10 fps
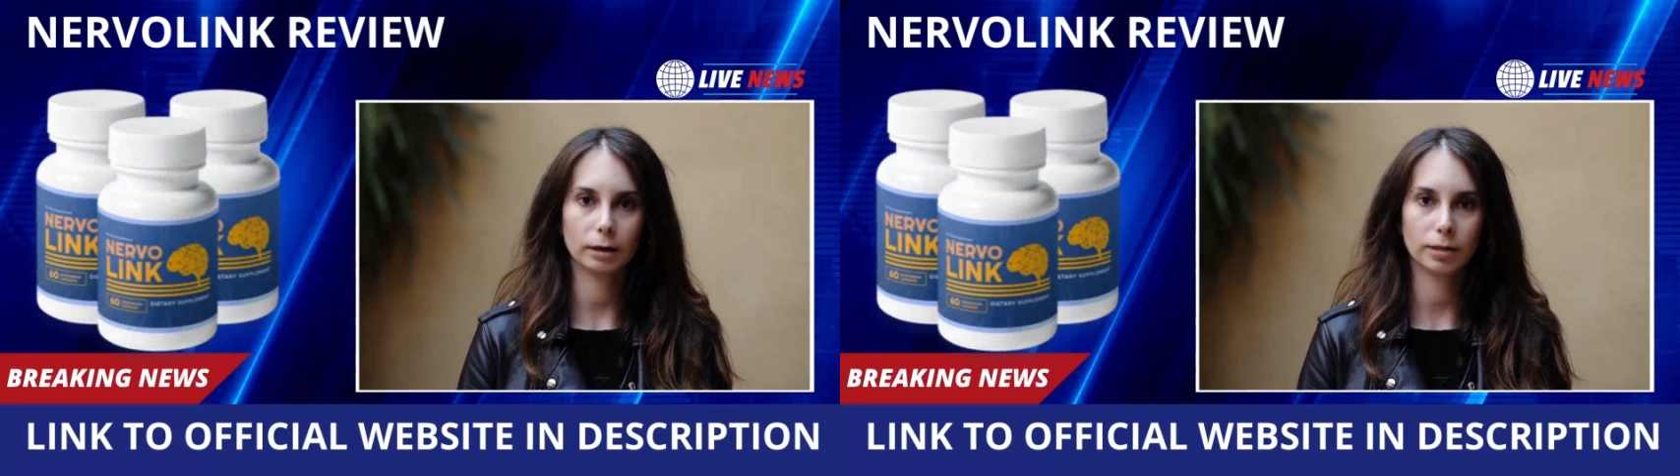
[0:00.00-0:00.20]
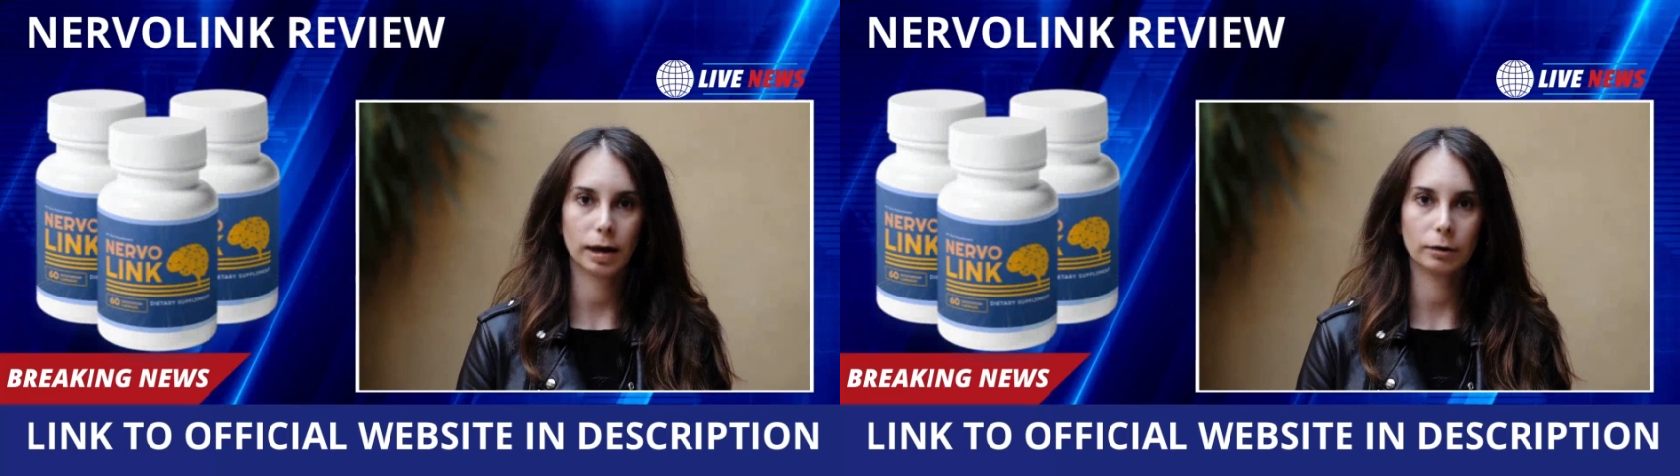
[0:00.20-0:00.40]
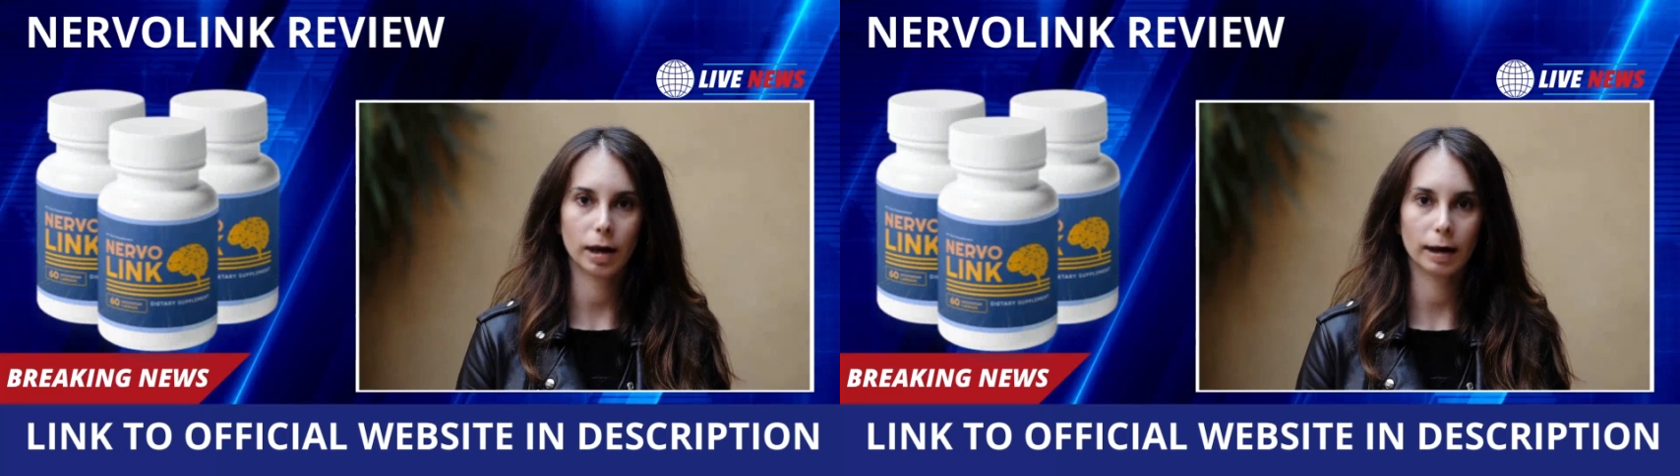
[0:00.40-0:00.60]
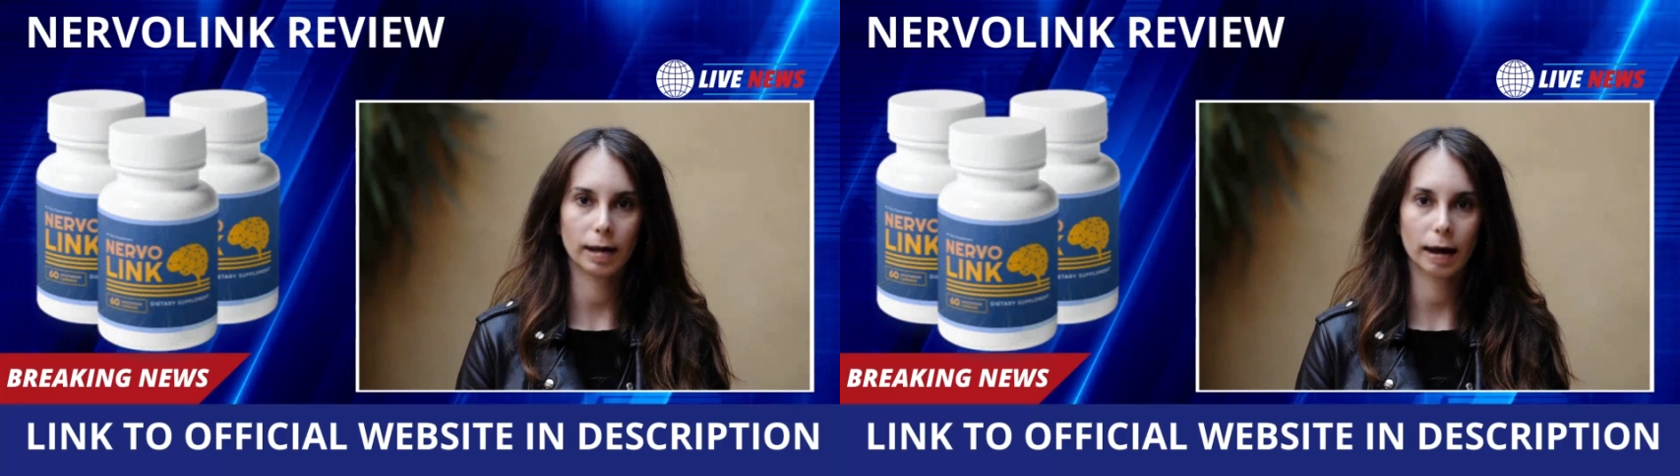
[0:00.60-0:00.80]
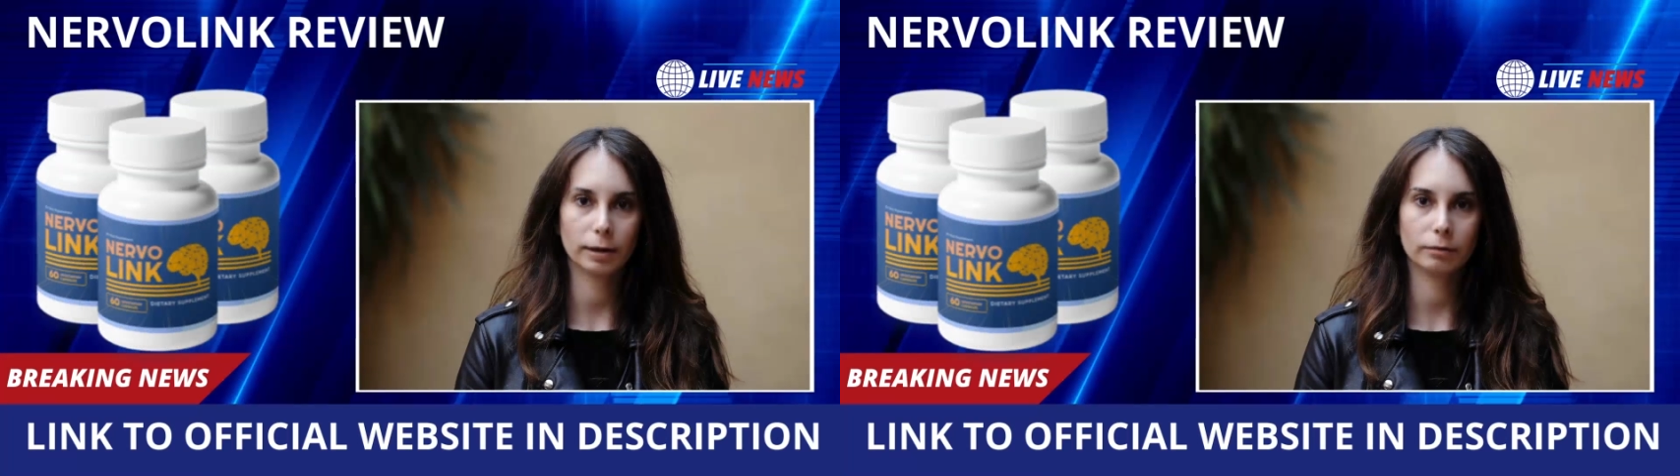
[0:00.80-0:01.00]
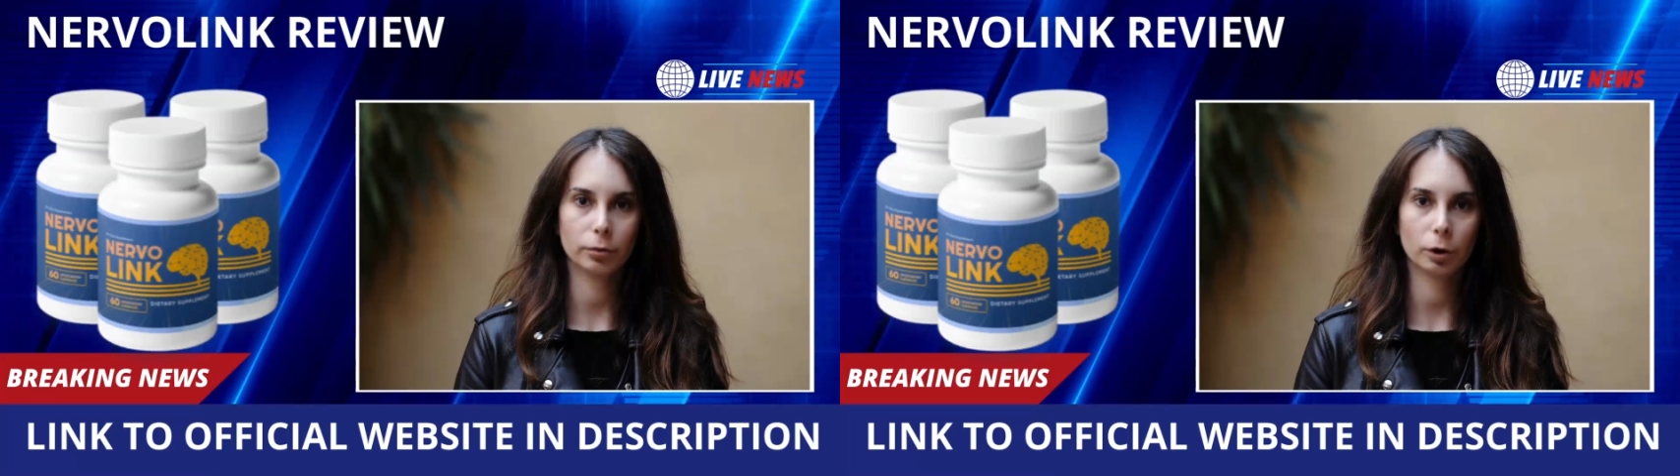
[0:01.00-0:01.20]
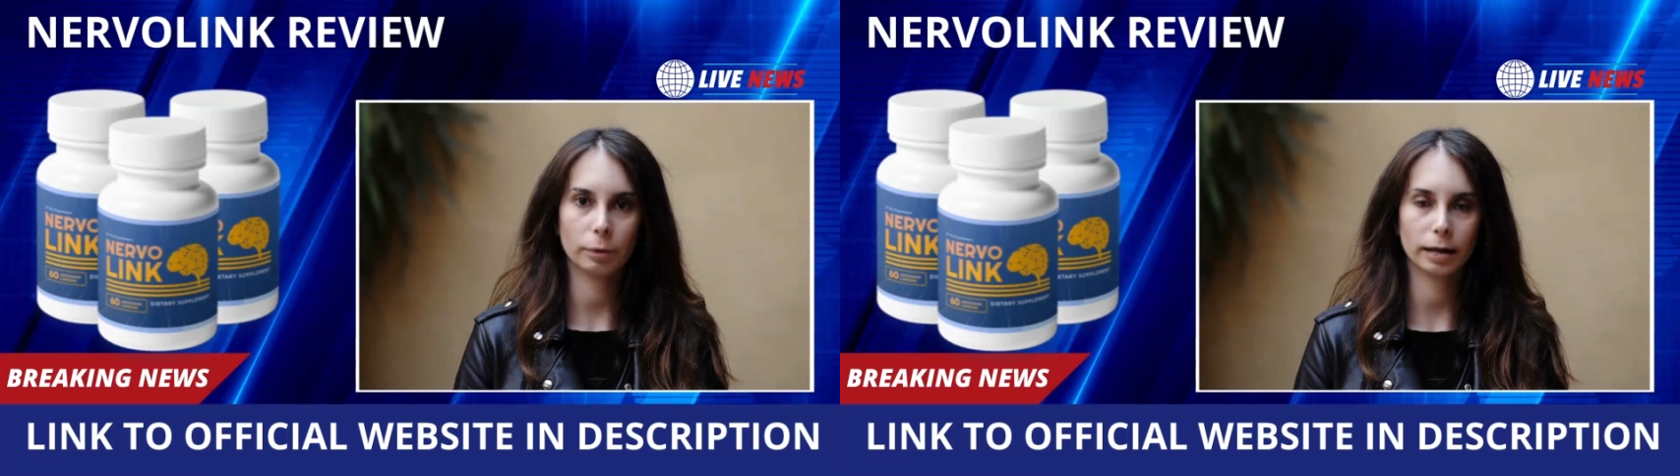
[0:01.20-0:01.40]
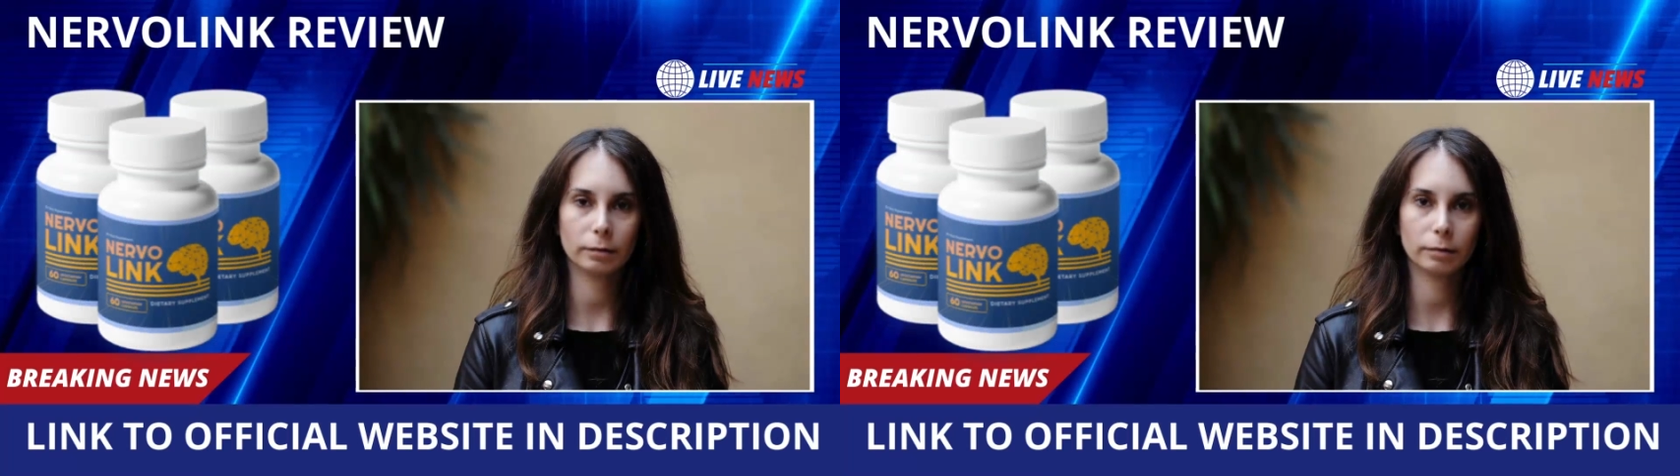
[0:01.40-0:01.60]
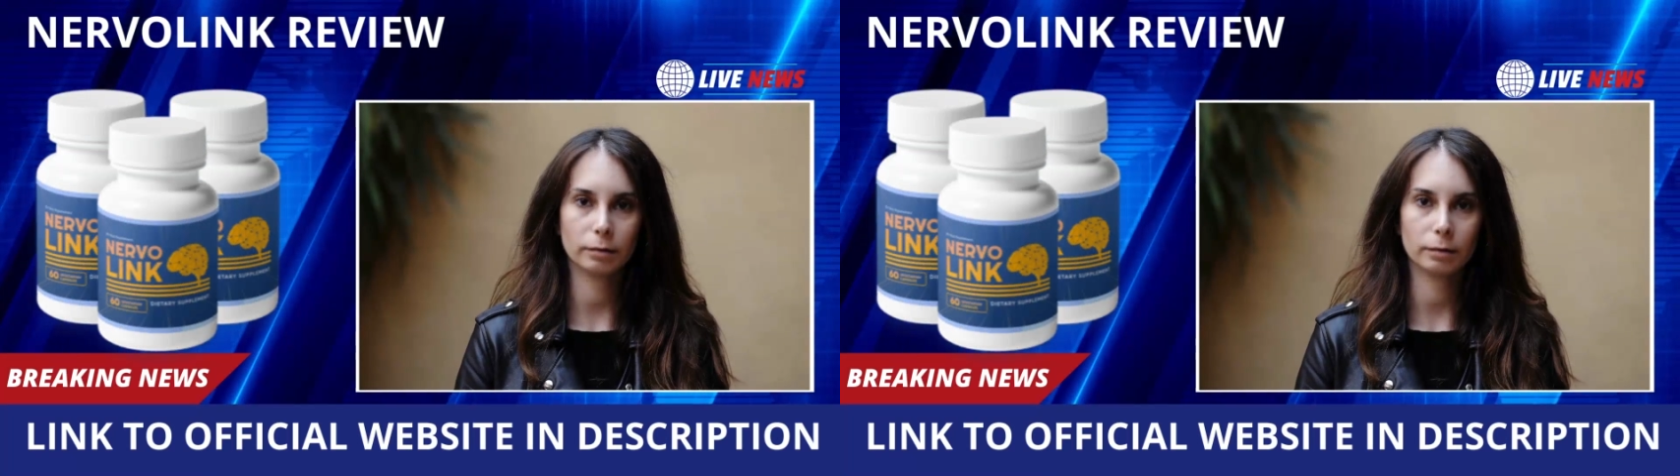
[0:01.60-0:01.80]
they are not habit-forming.